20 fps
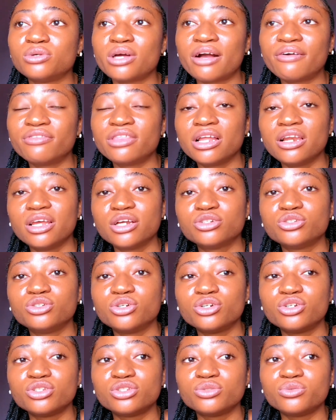after
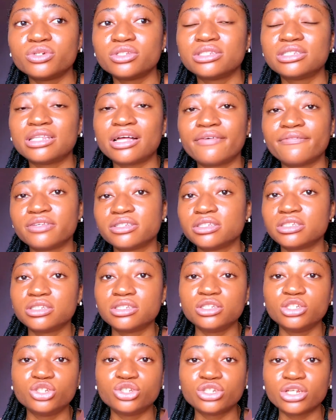lectures, you want to start
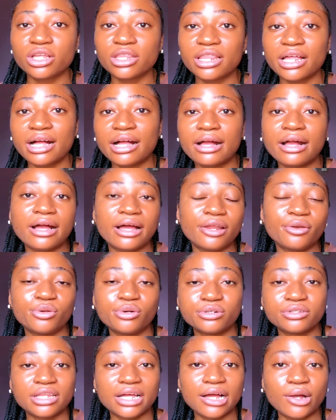visiting each other and
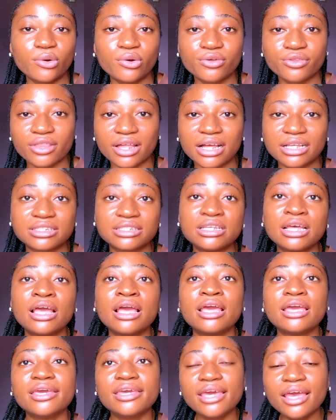all that.
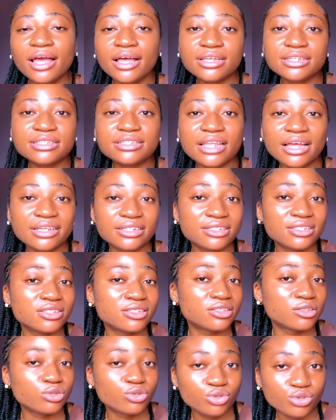Yes, that
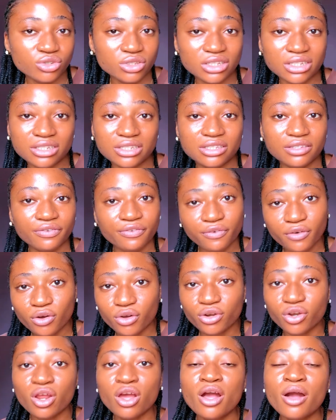is good, it's
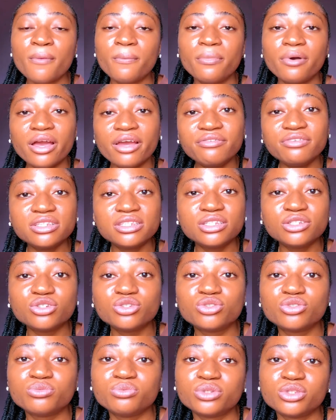fun, but everything
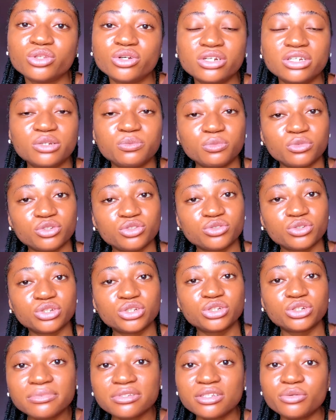should be done in
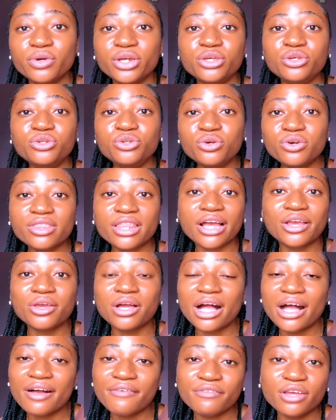moderation. When you know that you
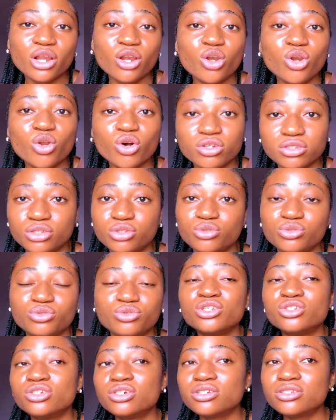have a lot to do,
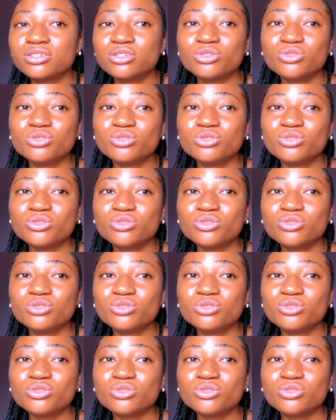just